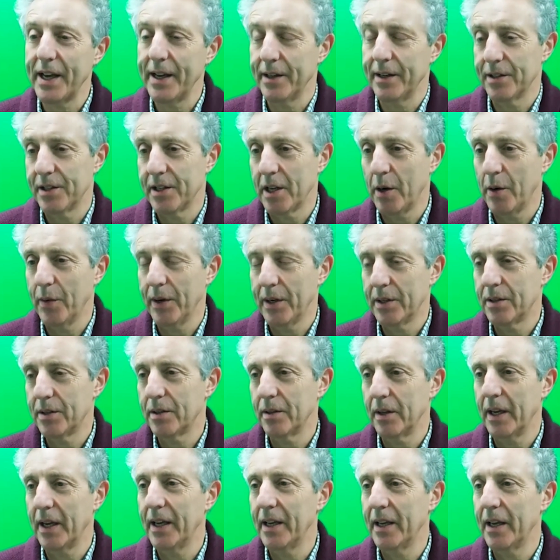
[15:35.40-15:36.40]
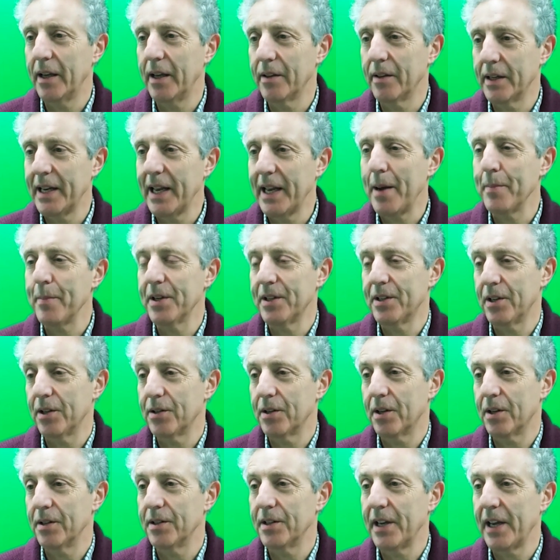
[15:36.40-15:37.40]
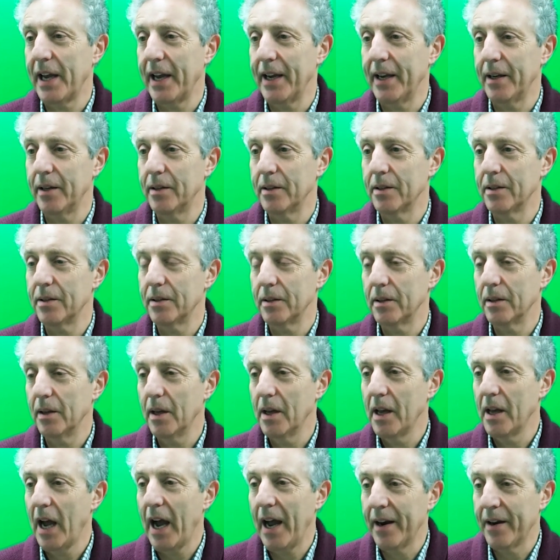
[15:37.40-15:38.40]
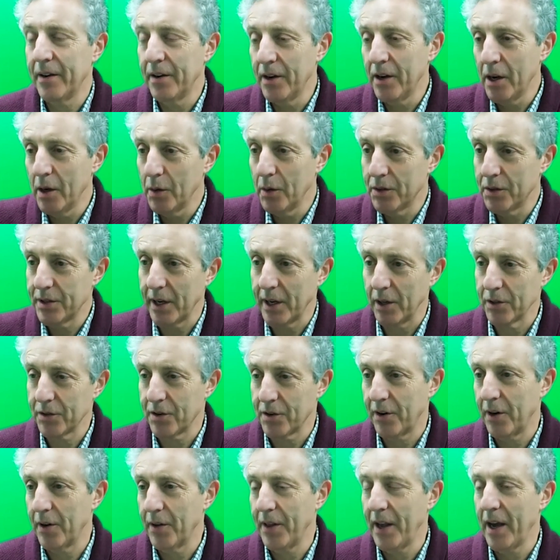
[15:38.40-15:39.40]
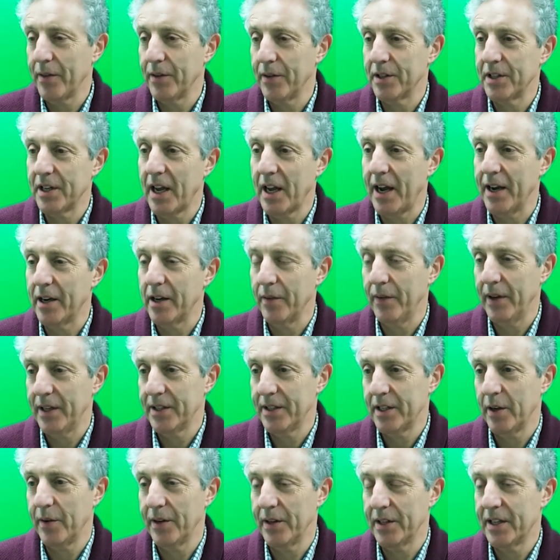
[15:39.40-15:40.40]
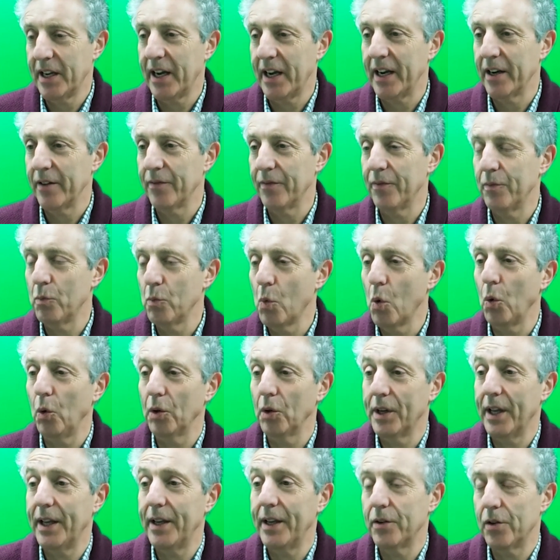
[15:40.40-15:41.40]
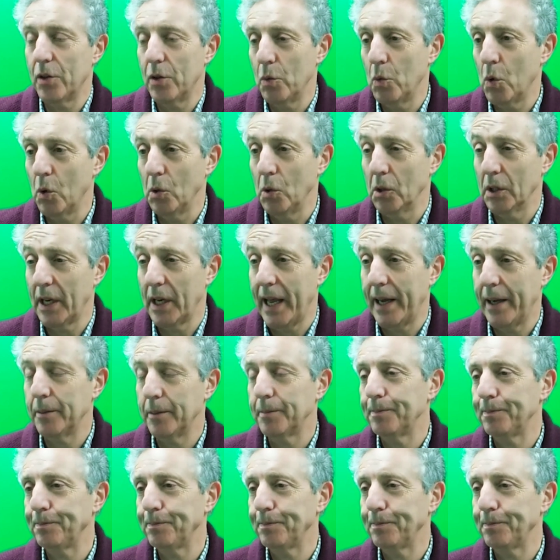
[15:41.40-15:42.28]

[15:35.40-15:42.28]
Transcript: in, so the damage is contained and new cells grow the other side of it, so it's kind of walled into the wall now.